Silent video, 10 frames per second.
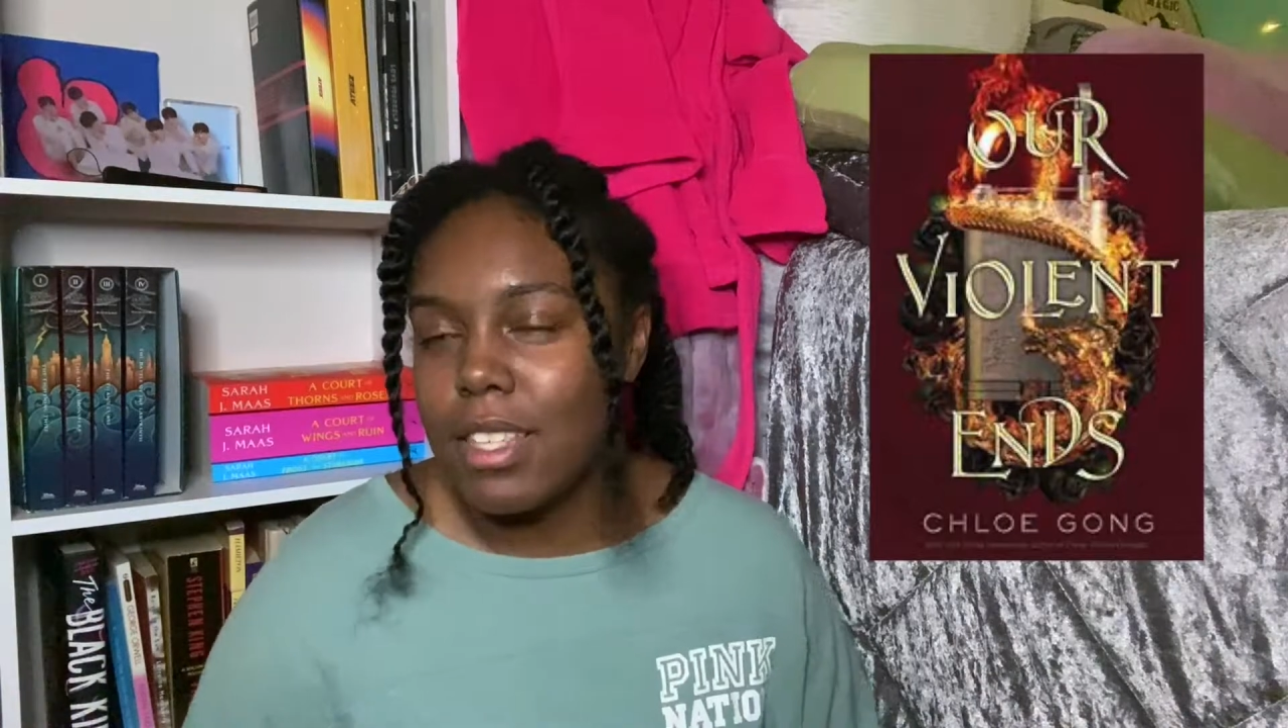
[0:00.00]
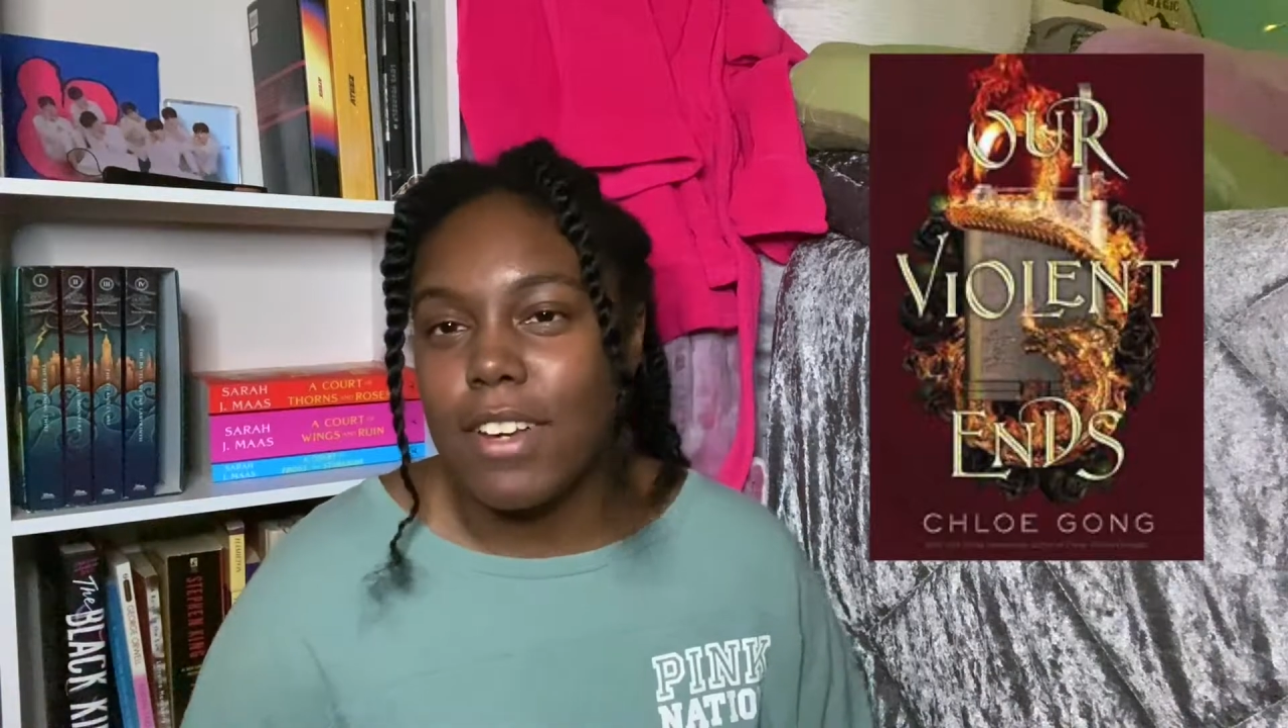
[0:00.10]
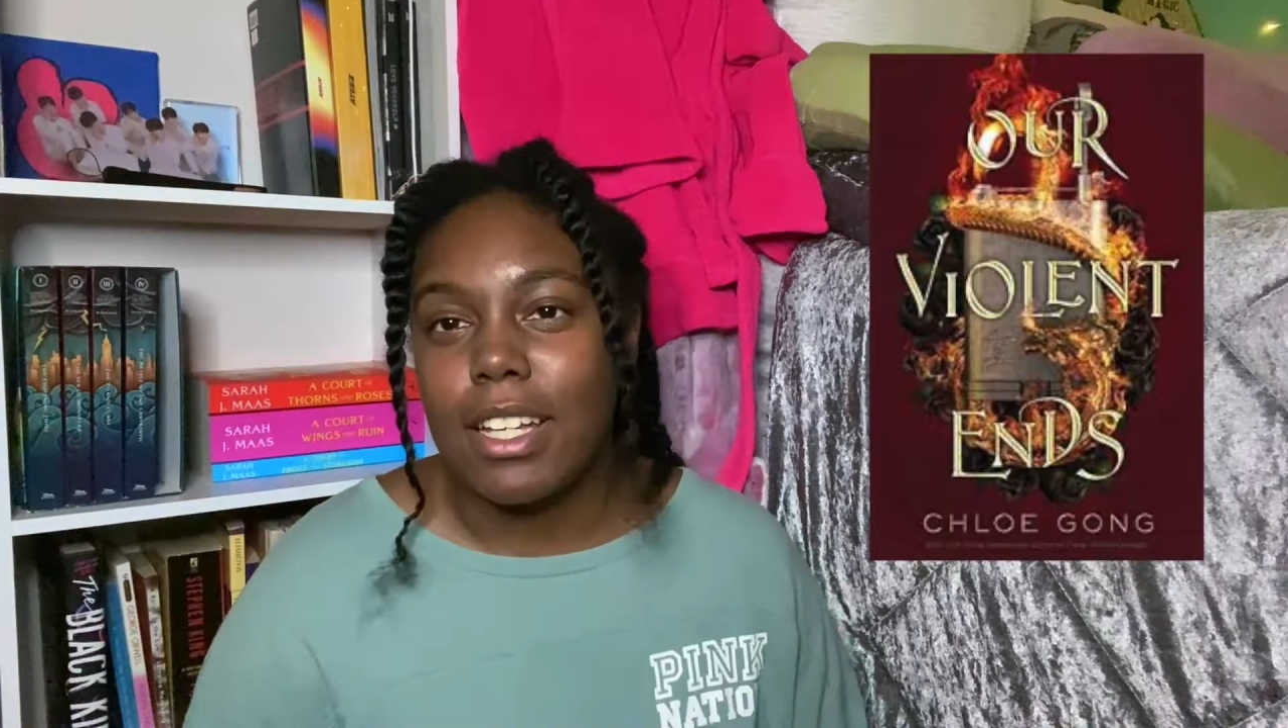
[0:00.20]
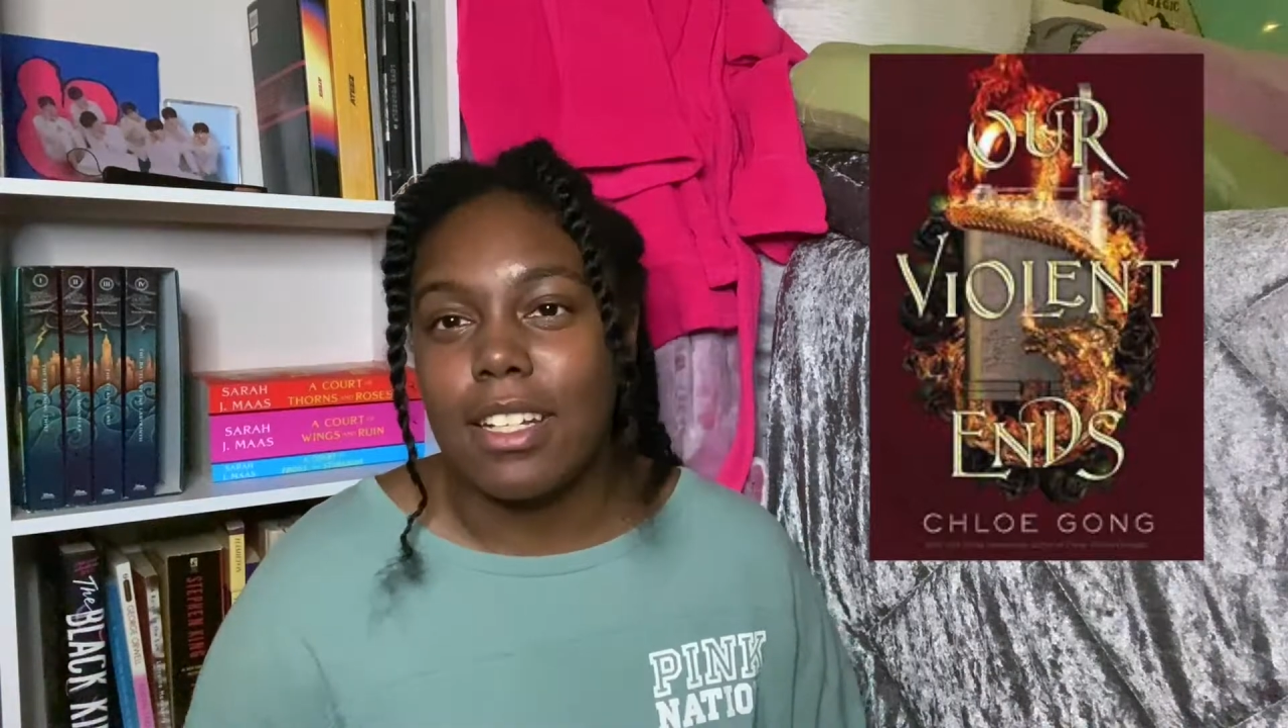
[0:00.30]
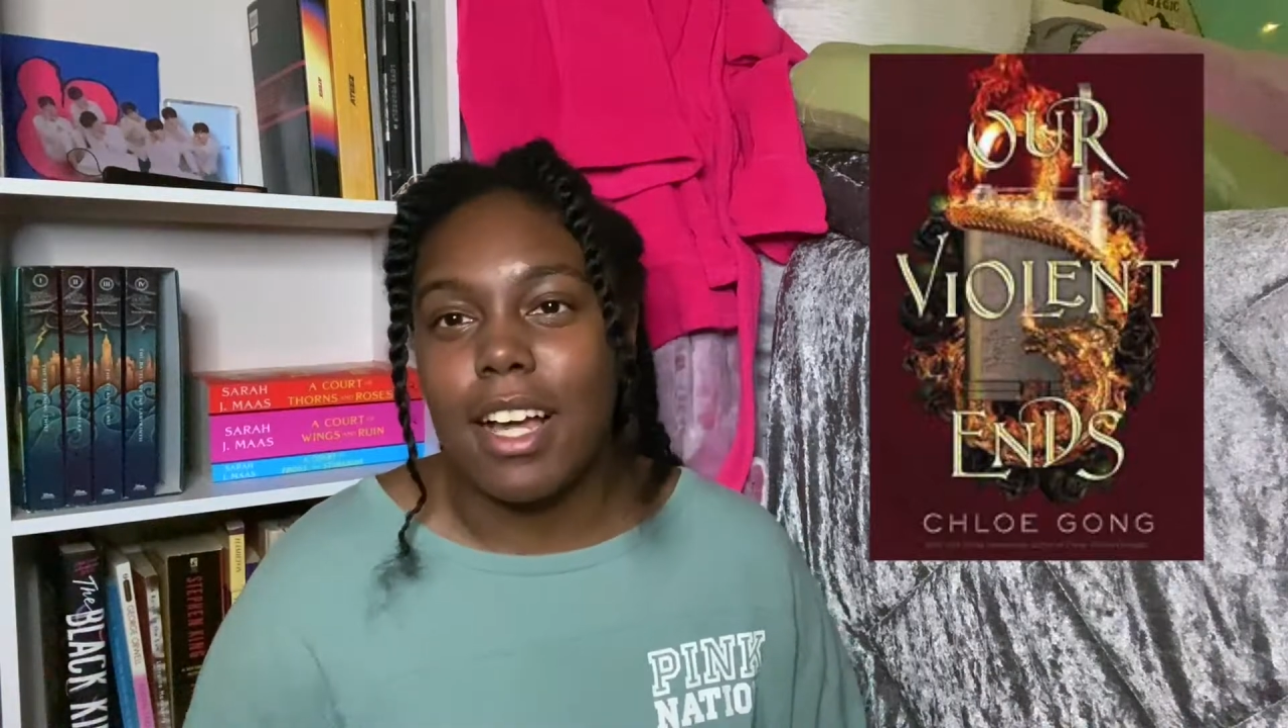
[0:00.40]

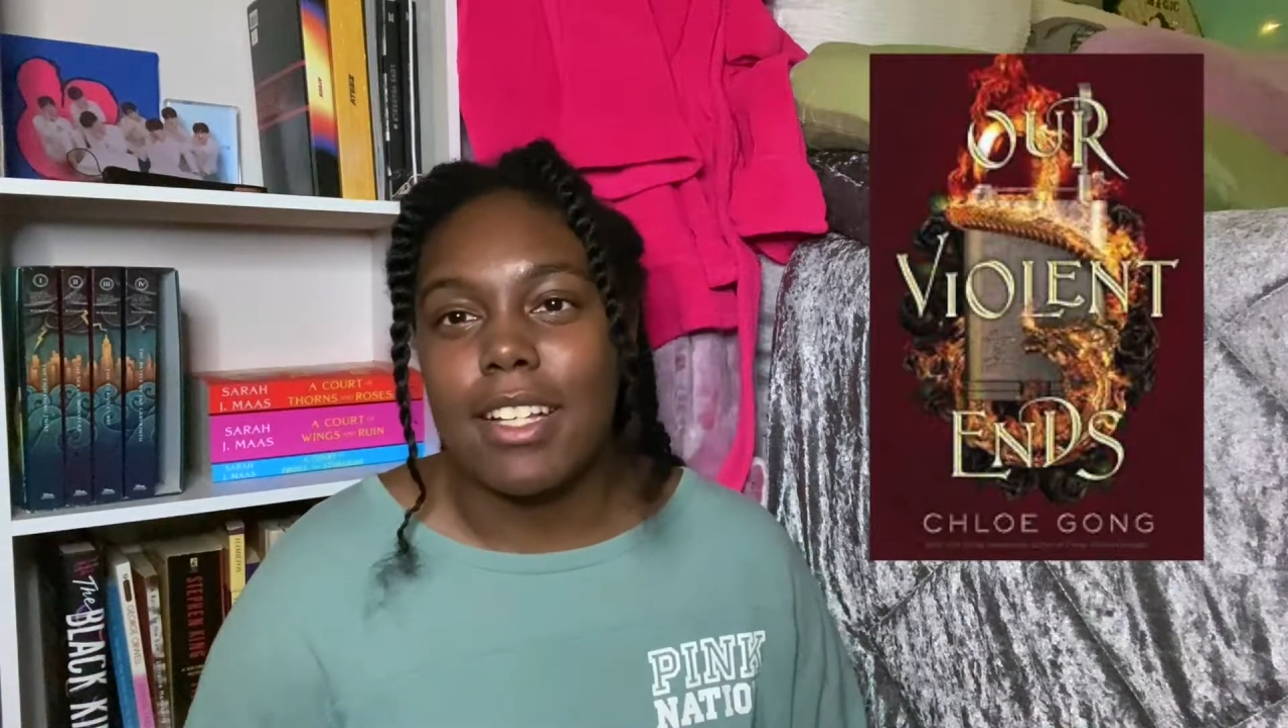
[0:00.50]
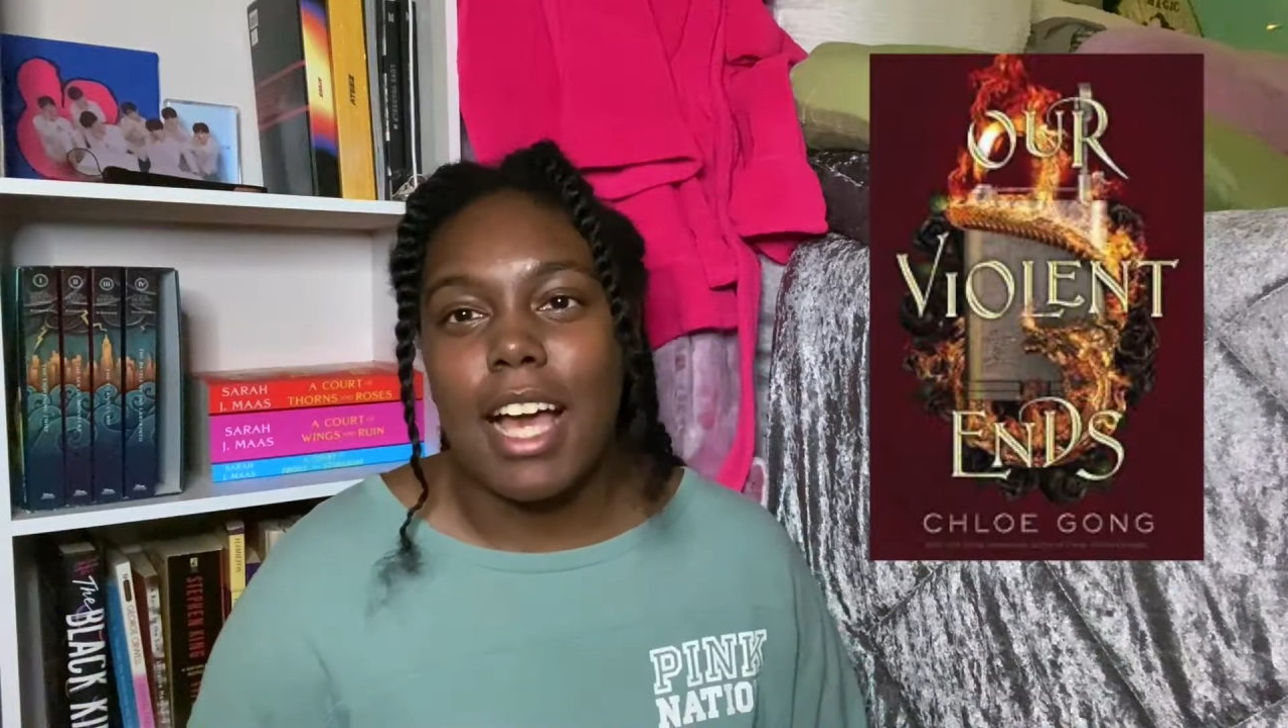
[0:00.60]
Violent Delights.